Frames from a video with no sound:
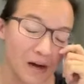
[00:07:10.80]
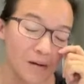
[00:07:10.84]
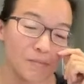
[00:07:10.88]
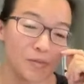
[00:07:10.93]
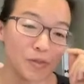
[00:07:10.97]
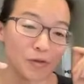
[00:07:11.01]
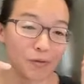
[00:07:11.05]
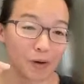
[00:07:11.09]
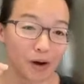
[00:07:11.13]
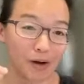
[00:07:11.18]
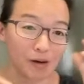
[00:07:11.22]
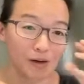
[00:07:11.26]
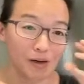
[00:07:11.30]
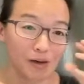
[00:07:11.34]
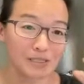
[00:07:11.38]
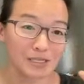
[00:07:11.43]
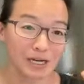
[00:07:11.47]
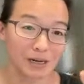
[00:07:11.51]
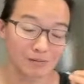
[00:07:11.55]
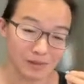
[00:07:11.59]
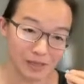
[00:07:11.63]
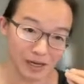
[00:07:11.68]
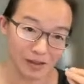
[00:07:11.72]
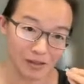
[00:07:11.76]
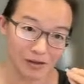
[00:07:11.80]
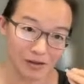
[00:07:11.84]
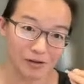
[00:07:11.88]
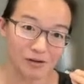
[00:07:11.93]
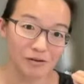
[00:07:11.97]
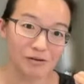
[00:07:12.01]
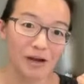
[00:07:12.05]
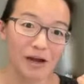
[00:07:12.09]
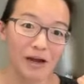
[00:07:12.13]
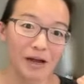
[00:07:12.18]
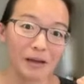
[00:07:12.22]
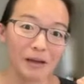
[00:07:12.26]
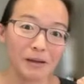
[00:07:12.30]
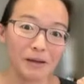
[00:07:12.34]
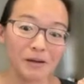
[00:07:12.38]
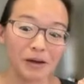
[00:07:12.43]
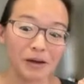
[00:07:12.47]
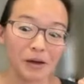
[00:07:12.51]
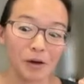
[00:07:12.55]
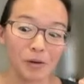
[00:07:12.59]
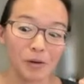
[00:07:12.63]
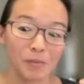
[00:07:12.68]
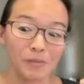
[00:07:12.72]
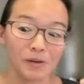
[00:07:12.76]
throughout our time together. I
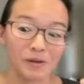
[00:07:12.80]
hope